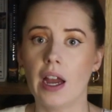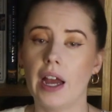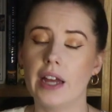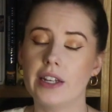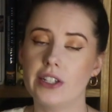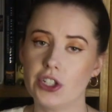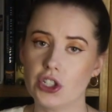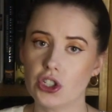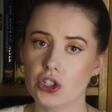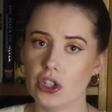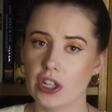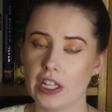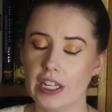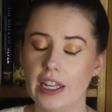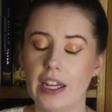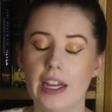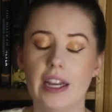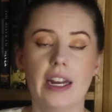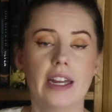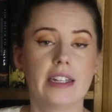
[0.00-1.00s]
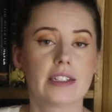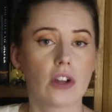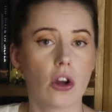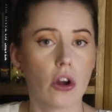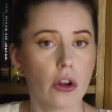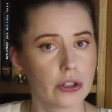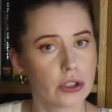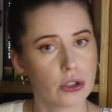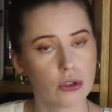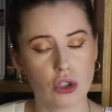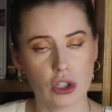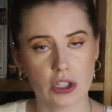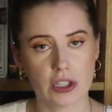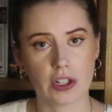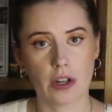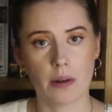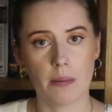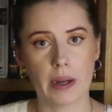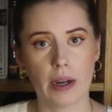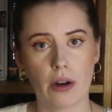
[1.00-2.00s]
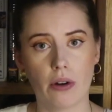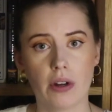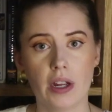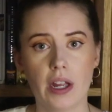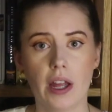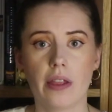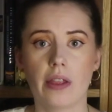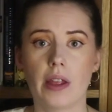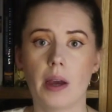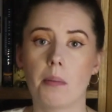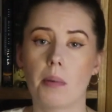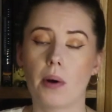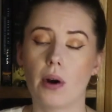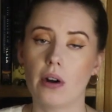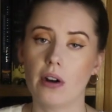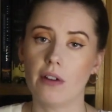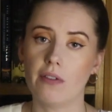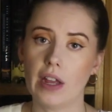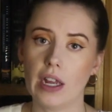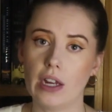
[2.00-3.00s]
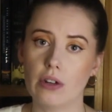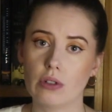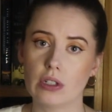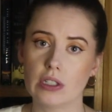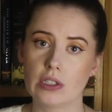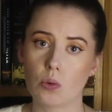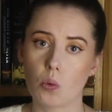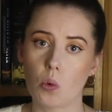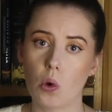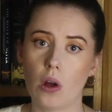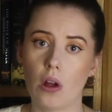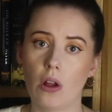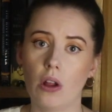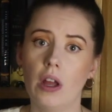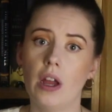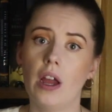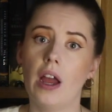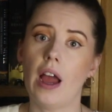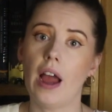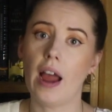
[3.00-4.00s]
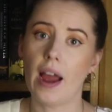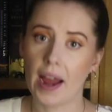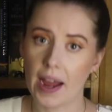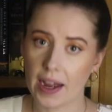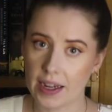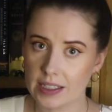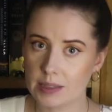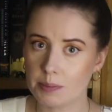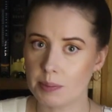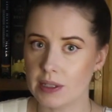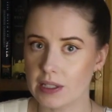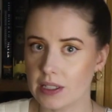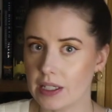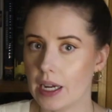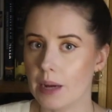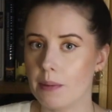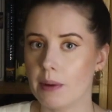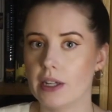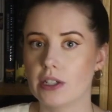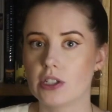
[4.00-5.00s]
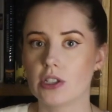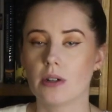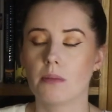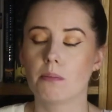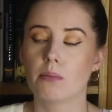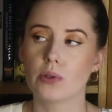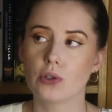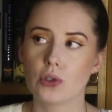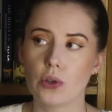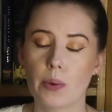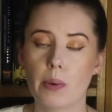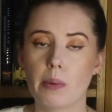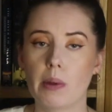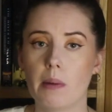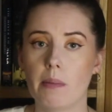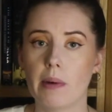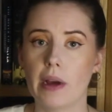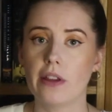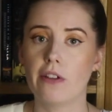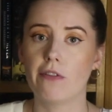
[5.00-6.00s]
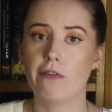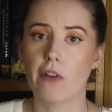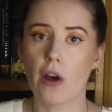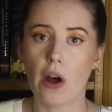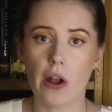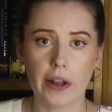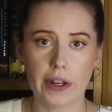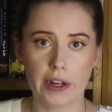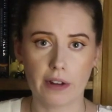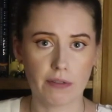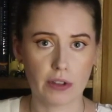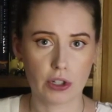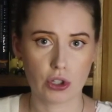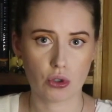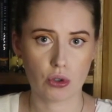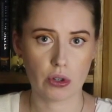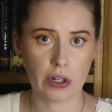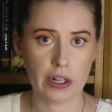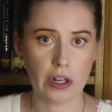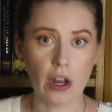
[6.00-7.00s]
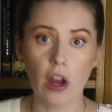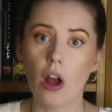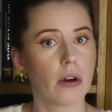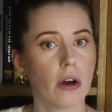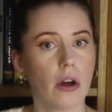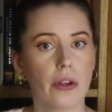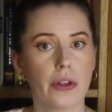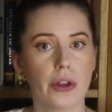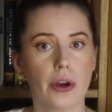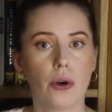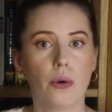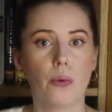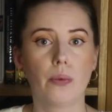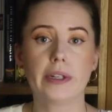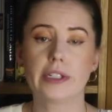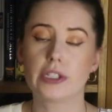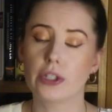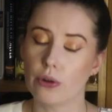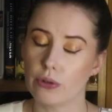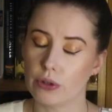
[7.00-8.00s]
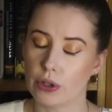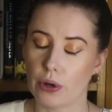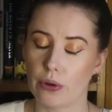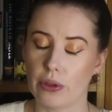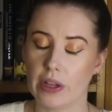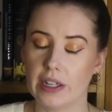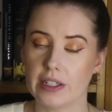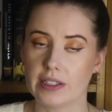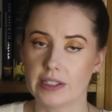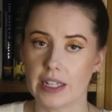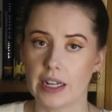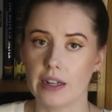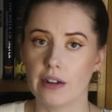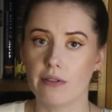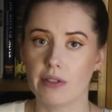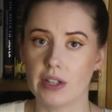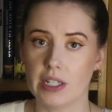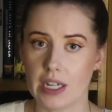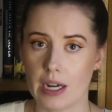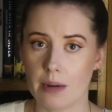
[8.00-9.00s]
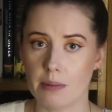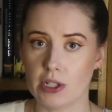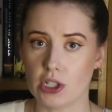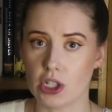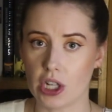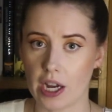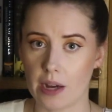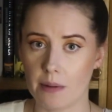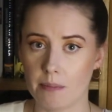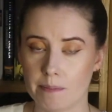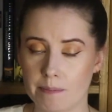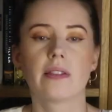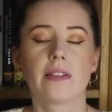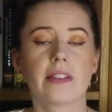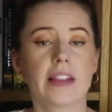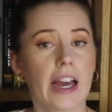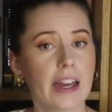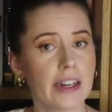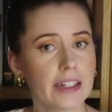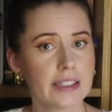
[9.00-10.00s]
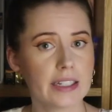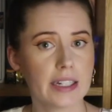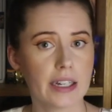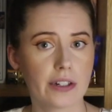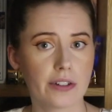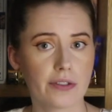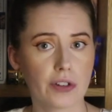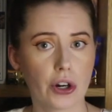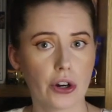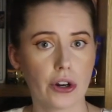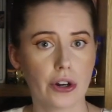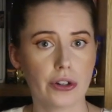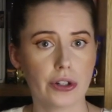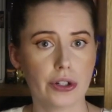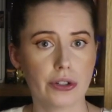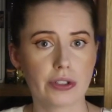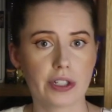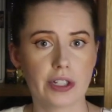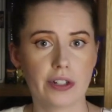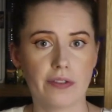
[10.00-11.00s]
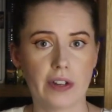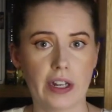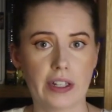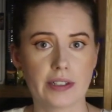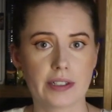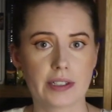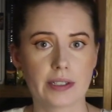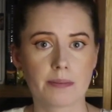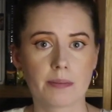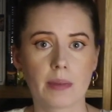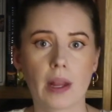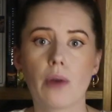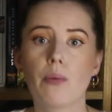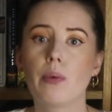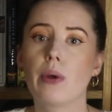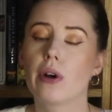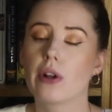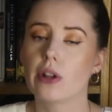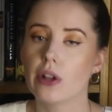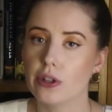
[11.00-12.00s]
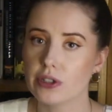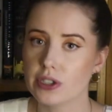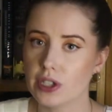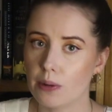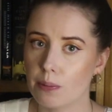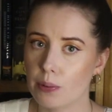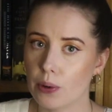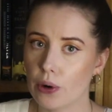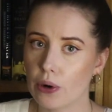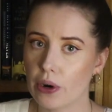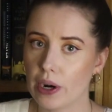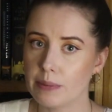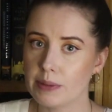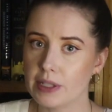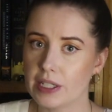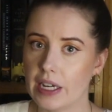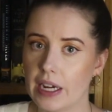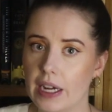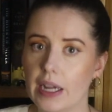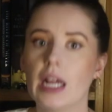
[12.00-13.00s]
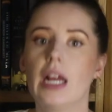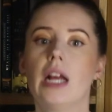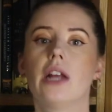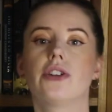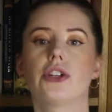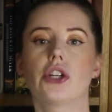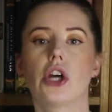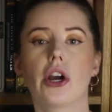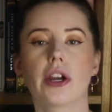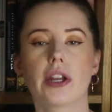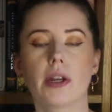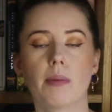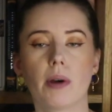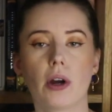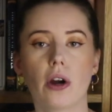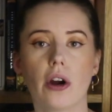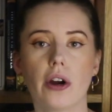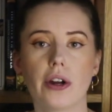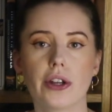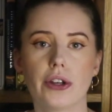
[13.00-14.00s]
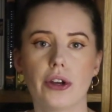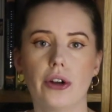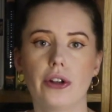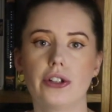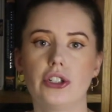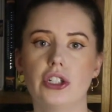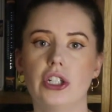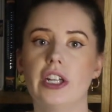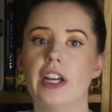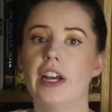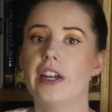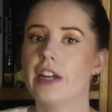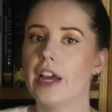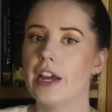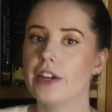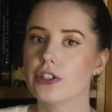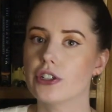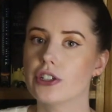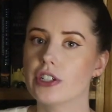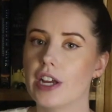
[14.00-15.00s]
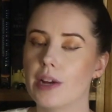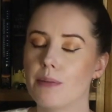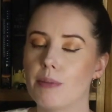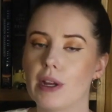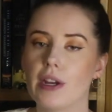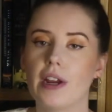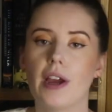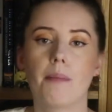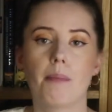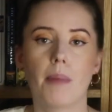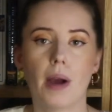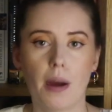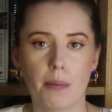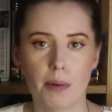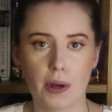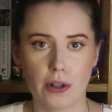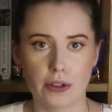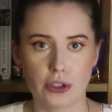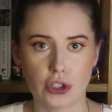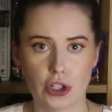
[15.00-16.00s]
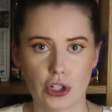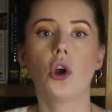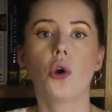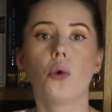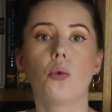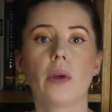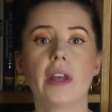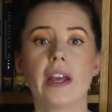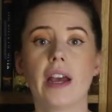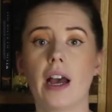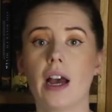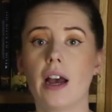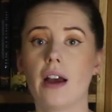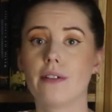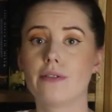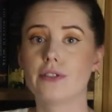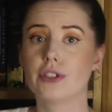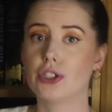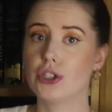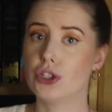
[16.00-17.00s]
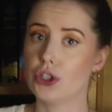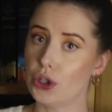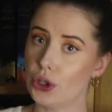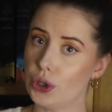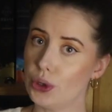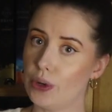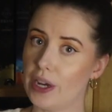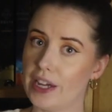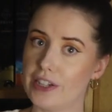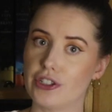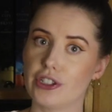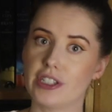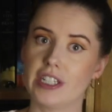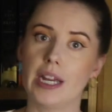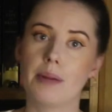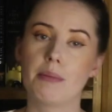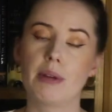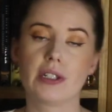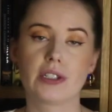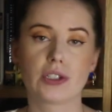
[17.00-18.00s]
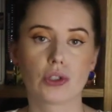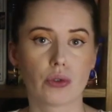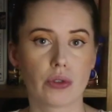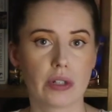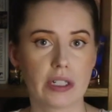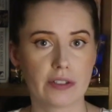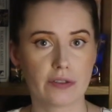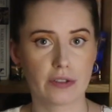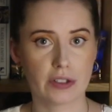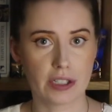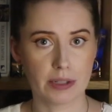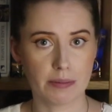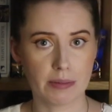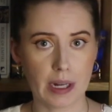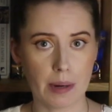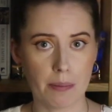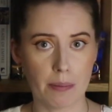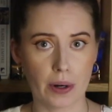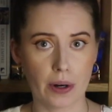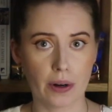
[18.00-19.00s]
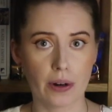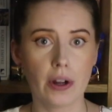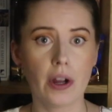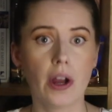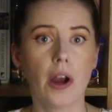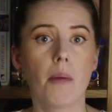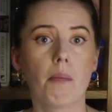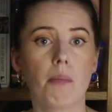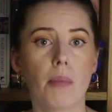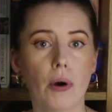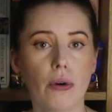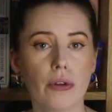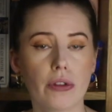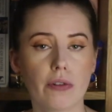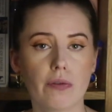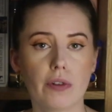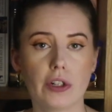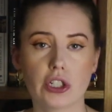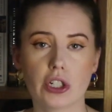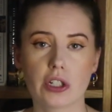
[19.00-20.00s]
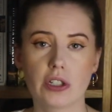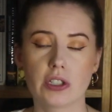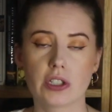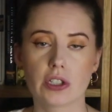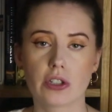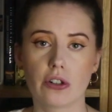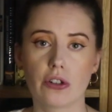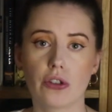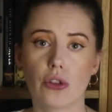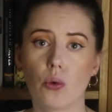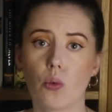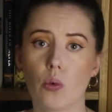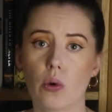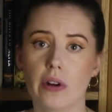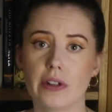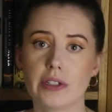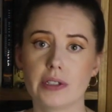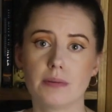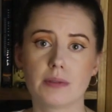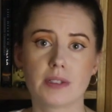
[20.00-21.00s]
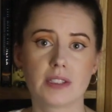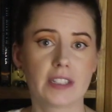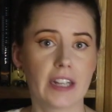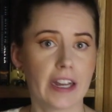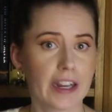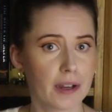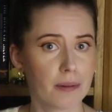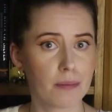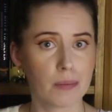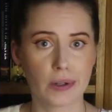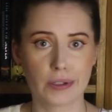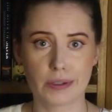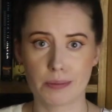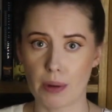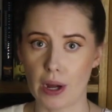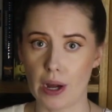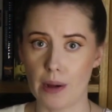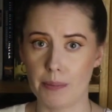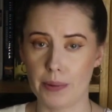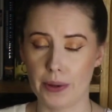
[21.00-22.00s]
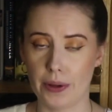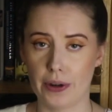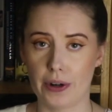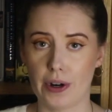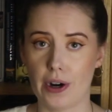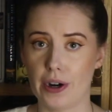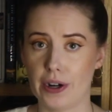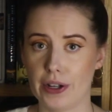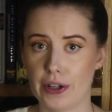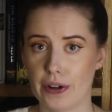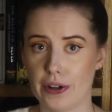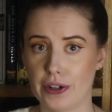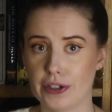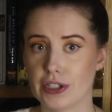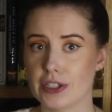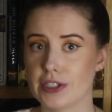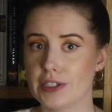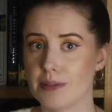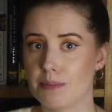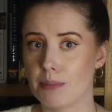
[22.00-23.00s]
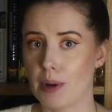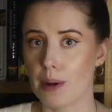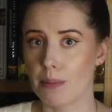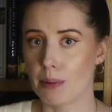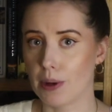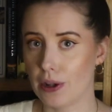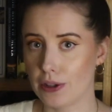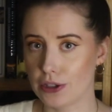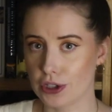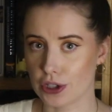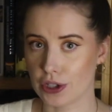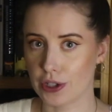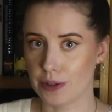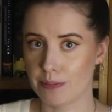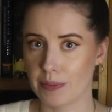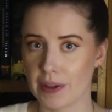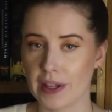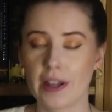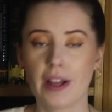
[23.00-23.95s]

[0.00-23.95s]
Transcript: Additionally, it has also just come out that part of Hadrian's Wall has been damaged, presumably by the falling of the tree, although we don't know the extent of the damage yet. That is the end of current news and events. We'll close our program today talking about archaeology and entertainment and pop culture. We have two entertainment stories for September, both of which concern the world's second most popular archaeologist in pop culture,